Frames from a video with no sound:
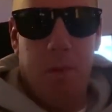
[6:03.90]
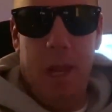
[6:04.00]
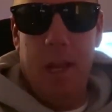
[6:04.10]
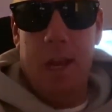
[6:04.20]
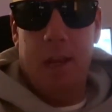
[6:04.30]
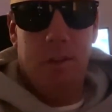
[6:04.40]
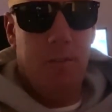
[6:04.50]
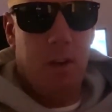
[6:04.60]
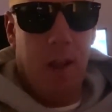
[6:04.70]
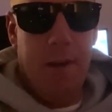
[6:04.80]
play like as if
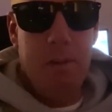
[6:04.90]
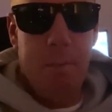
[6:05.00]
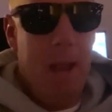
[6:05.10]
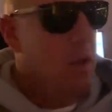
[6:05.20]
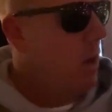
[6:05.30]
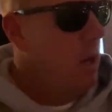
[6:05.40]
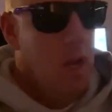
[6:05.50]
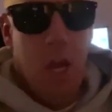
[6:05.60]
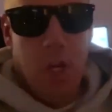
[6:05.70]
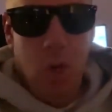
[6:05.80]
their life depends on it.
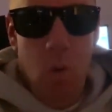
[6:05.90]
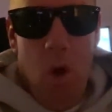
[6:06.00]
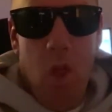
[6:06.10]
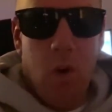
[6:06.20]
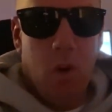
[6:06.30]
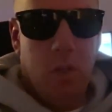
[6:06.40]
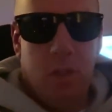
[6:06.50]
You all are